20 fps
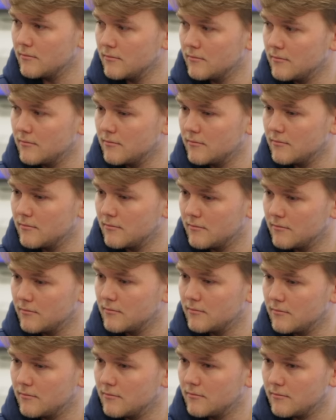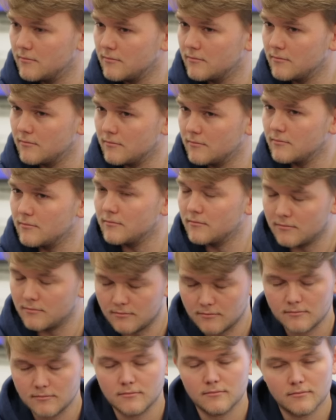
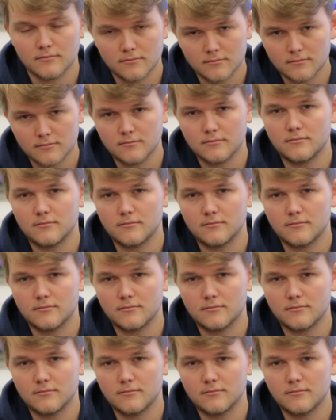This person isn't speaking.